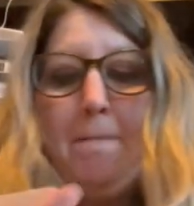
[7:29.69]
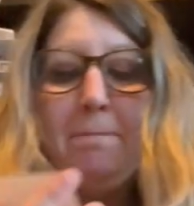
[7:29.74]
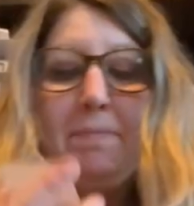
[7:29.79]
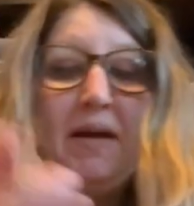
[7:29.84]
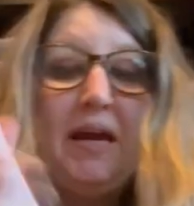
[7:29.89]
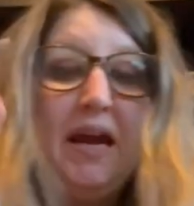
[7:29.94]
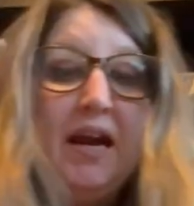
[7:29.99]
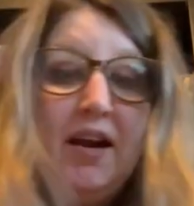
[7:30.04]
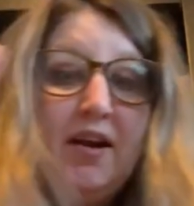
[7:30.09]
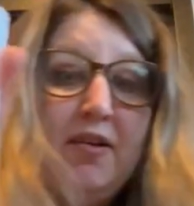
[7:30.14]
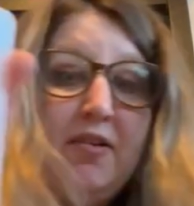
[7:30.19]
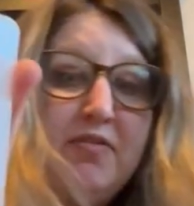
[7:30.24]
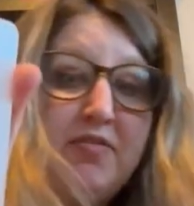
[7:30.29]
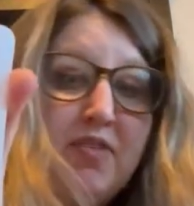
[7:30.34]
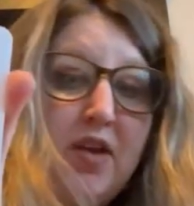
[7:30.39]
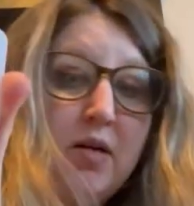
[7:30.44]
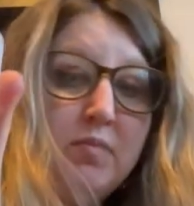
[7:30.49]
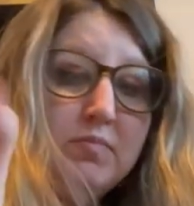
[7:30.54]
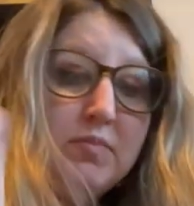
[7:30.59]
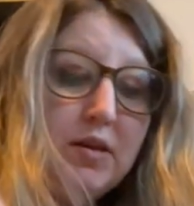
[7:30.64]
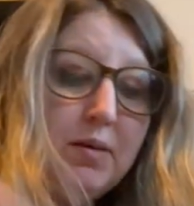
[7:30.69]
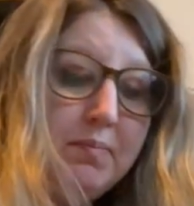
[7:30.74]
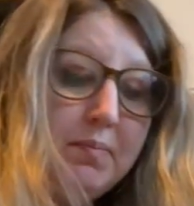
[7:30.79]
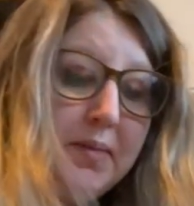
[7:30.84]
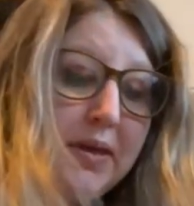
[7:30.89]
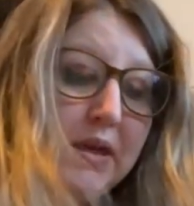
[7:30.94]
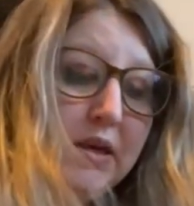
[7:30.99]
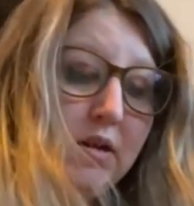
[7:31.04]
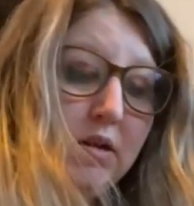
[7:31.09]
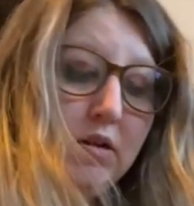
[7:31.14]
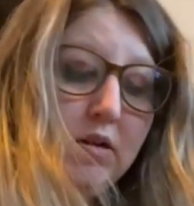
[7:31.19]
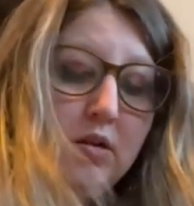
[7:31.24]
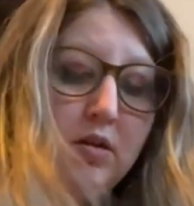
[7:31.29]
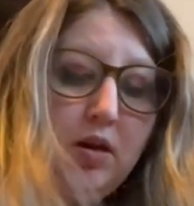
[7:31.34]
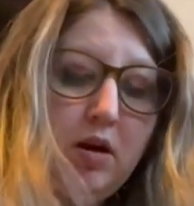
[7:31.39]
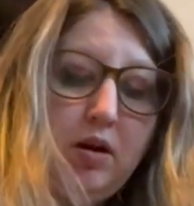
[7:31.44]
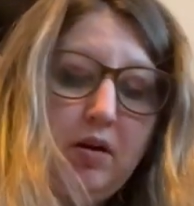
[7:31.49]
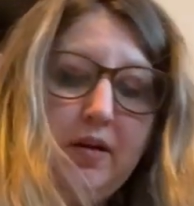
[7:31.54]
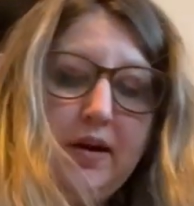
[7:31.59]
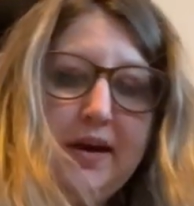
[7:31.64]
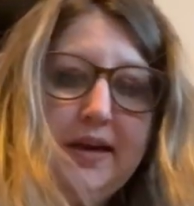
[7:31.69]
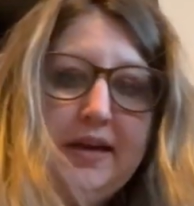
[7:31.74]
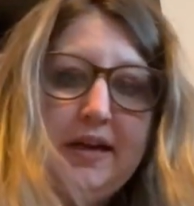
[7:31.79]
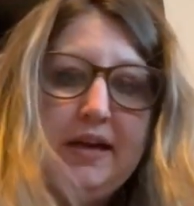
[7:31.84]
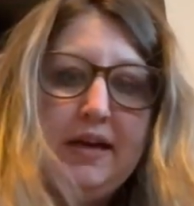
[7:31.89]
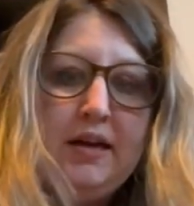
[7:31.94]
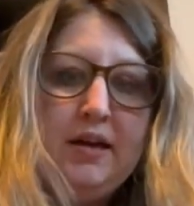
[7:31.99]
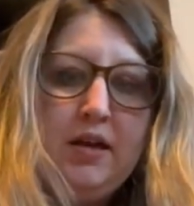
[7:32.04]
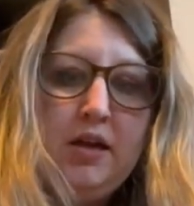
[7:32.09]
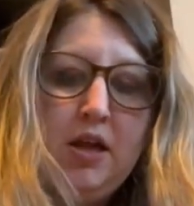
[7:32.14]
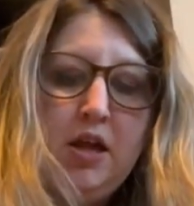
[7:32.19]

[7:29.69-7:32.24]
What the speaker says: Pick from the middle. Alrighty.